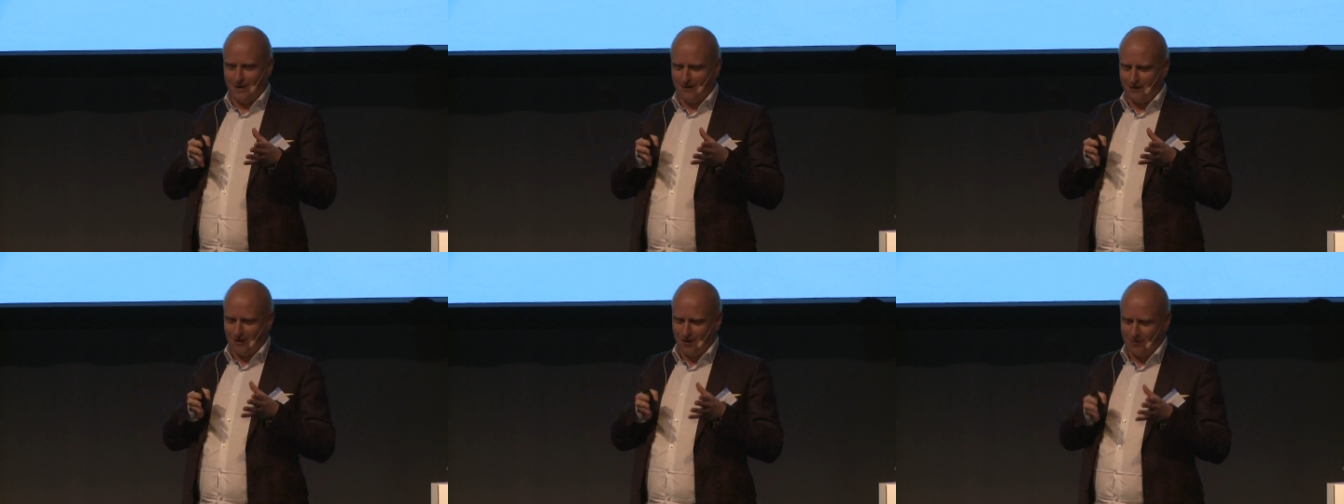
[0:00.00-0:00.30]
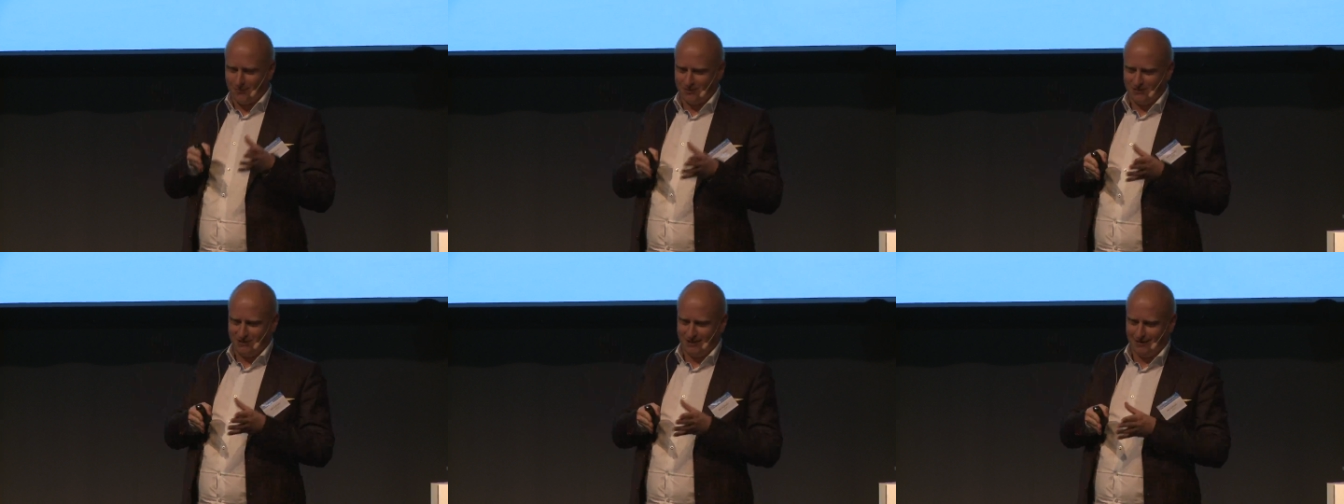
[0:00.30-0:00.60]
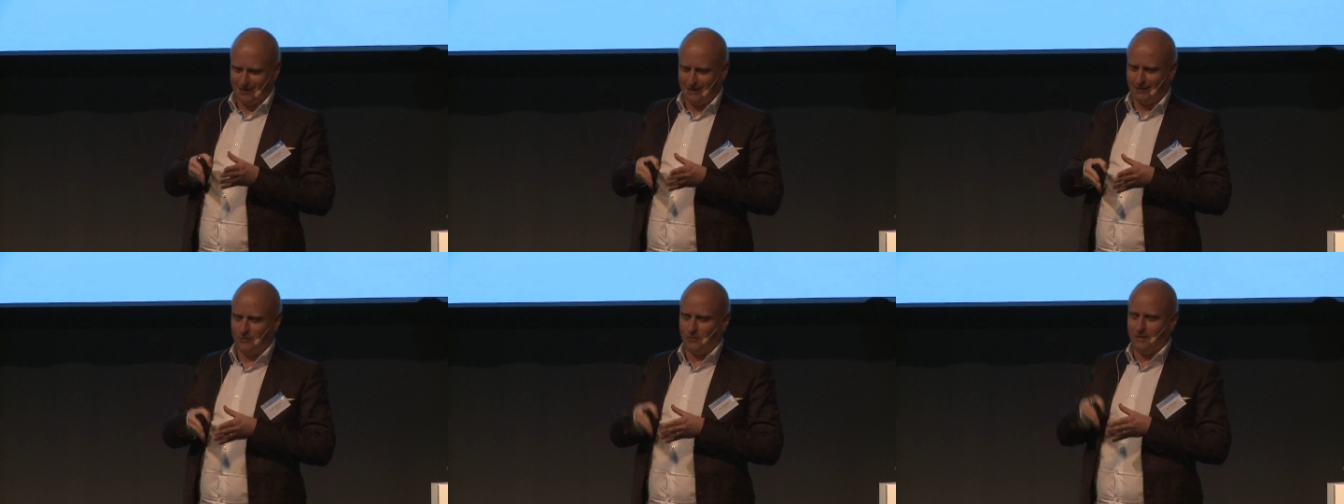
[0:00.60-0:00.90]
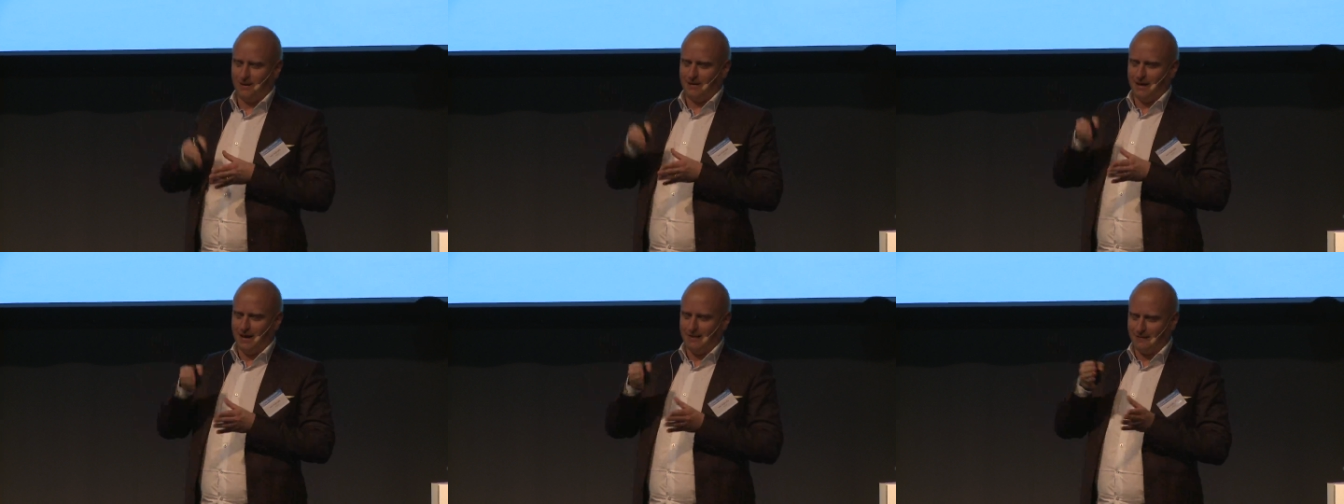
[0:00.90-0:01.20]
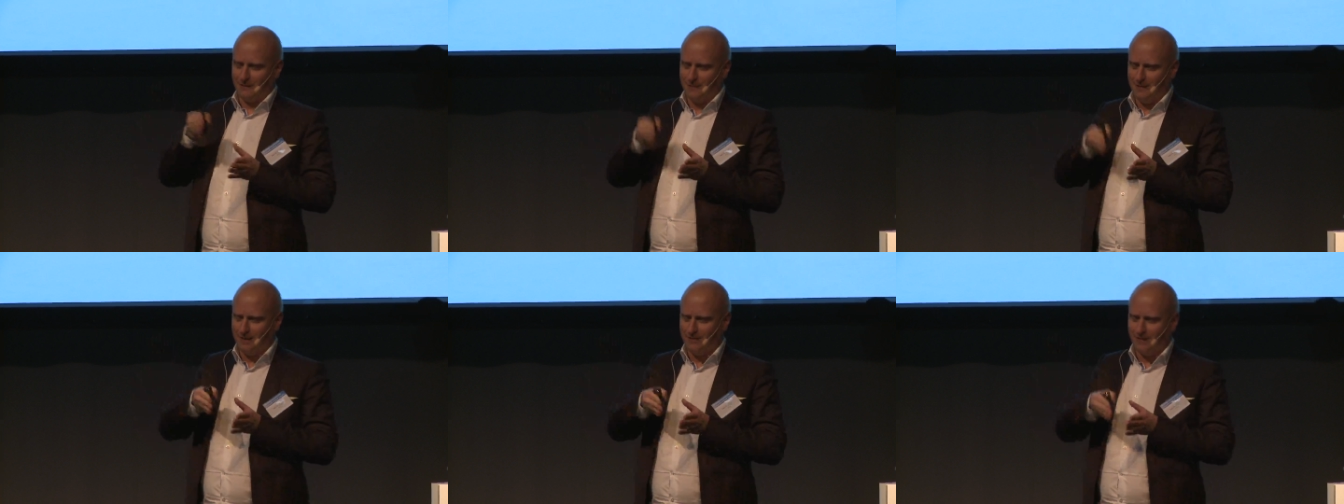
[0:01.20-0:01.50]
opposite, that we have
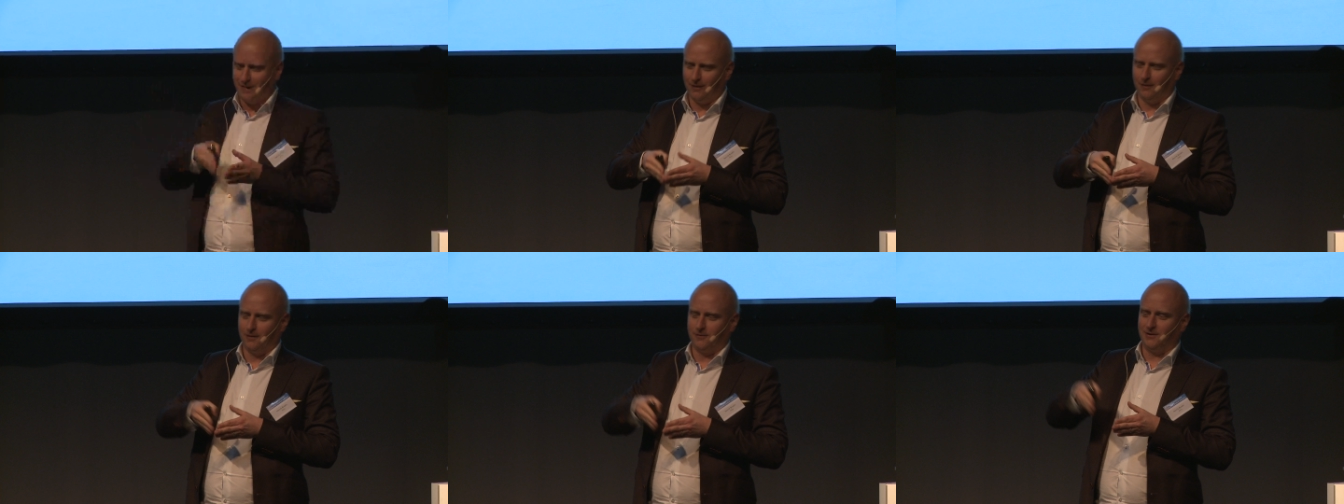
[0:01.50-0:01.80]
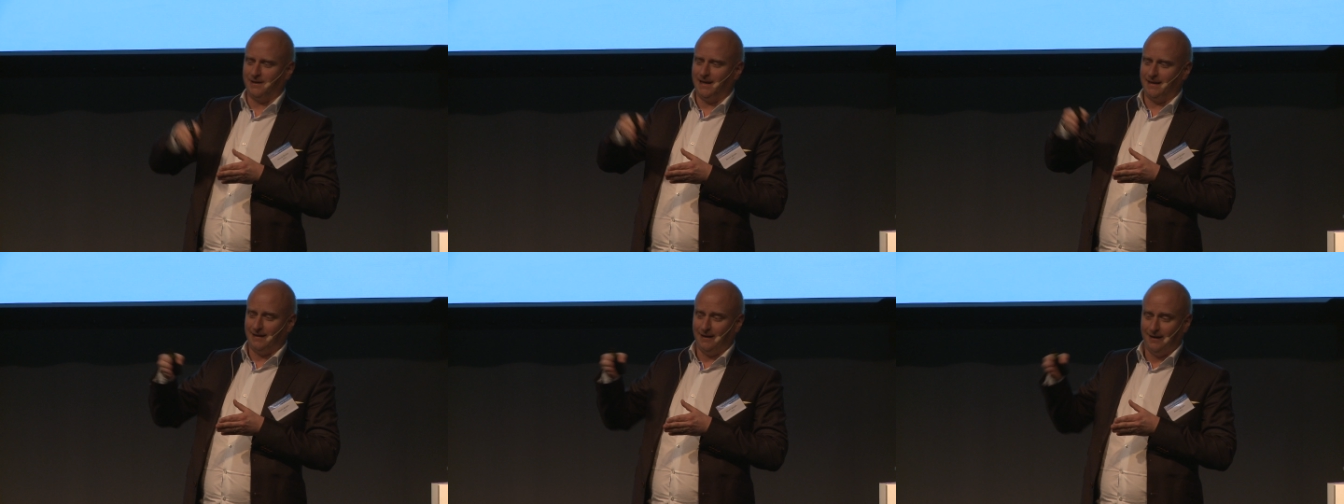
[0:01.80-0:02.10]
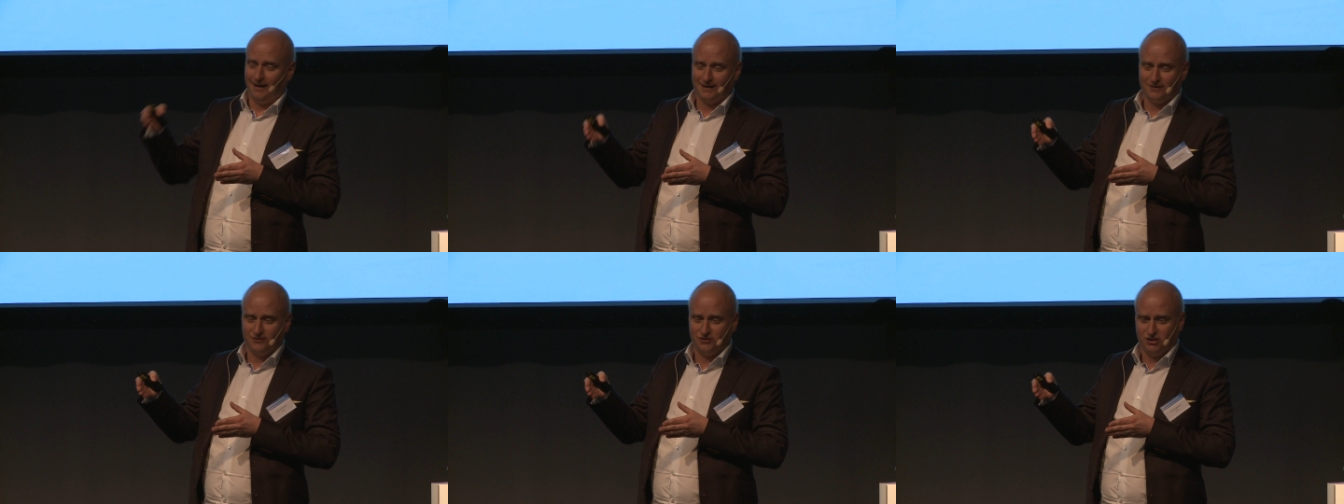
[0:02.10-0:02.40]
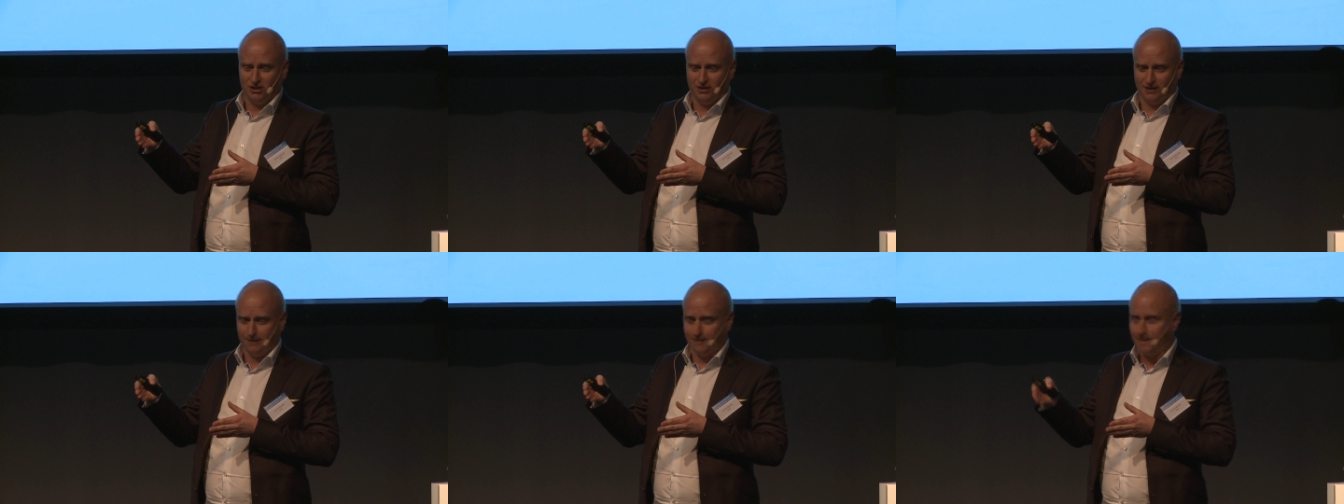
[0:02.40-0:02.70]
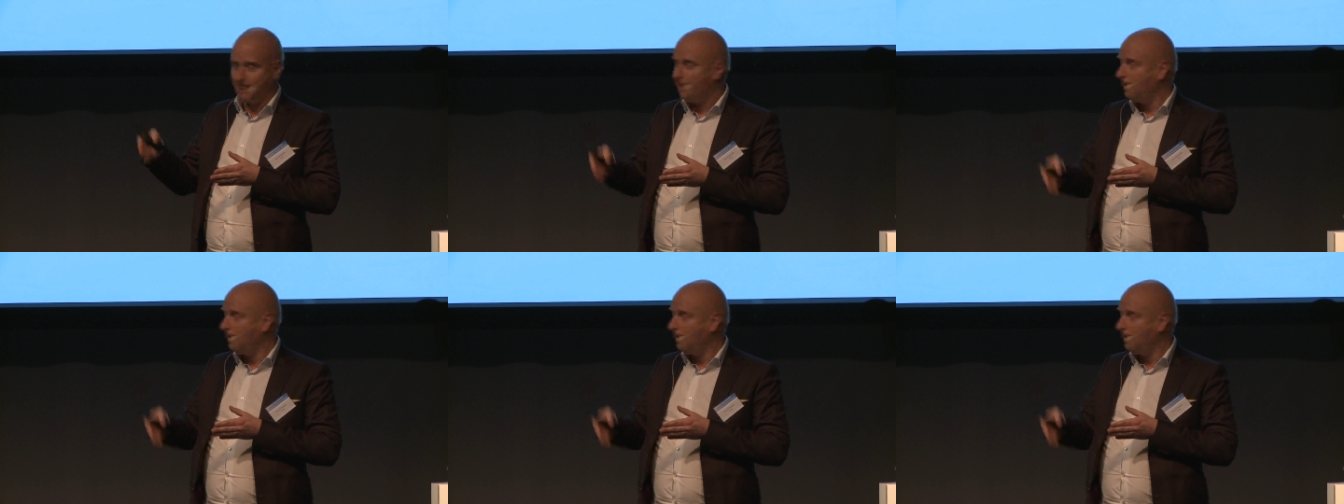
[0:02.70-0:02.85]
methanol to get electricity.